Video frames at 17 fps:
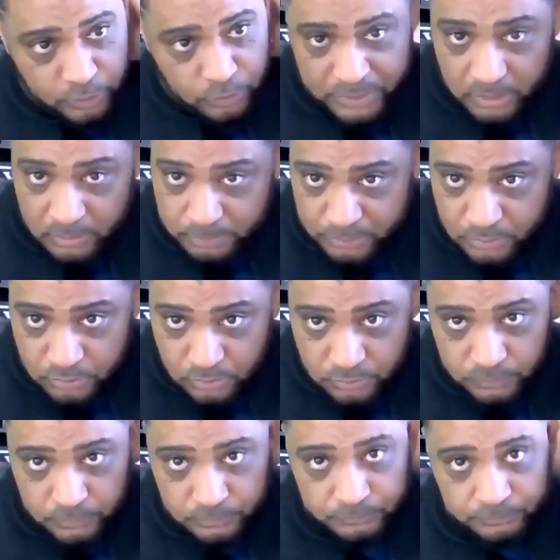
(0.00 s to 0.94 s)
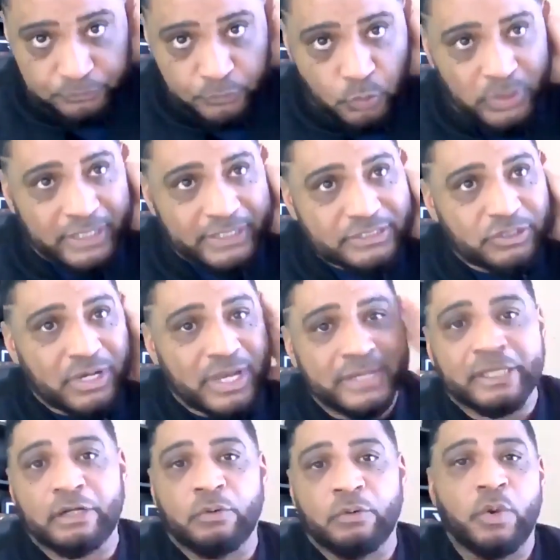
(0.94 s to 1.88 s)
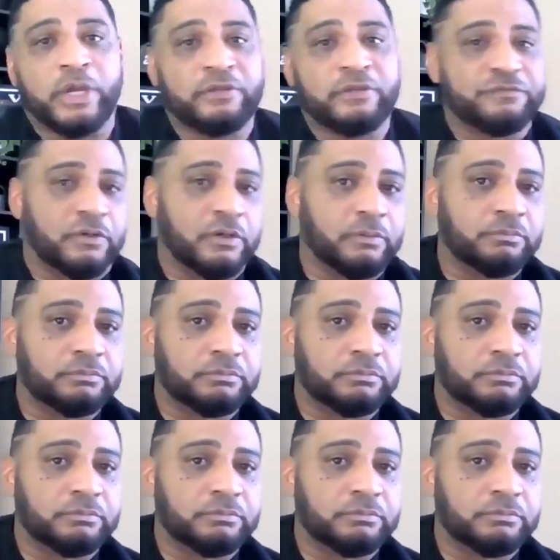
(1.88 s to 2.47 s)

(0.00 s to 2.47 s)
people, what are they trying to get away from?